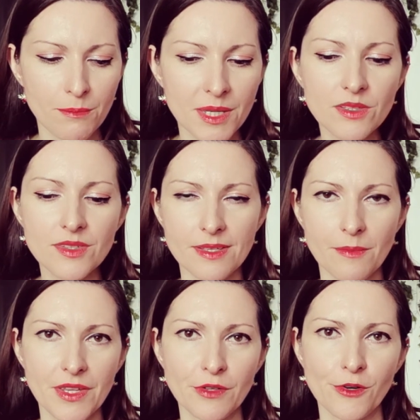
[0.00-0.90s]
Build
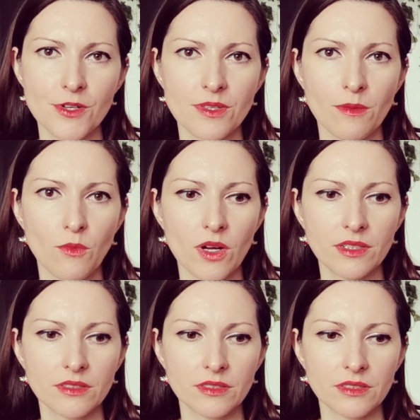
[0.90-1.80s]
something for
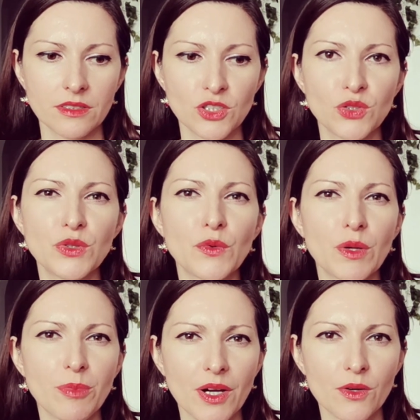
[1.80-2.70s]
someone. Do the
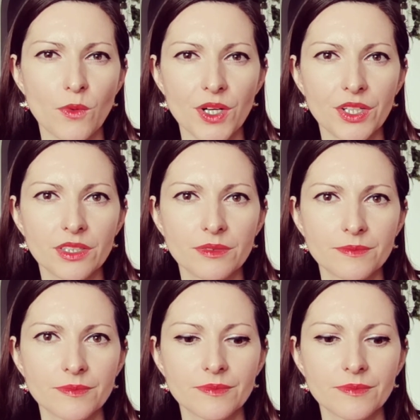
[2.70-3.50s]
repair work.